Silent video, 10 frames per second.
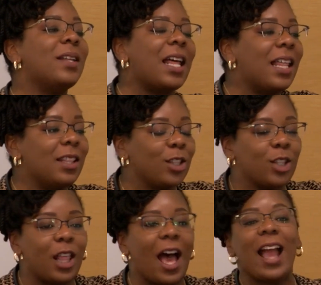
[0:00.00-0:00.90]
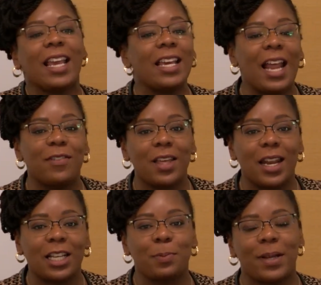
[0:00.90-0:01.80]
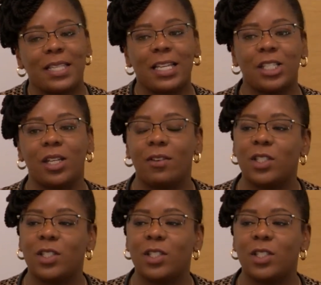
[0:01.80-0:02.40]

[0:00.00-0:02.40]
but I can't have that expectation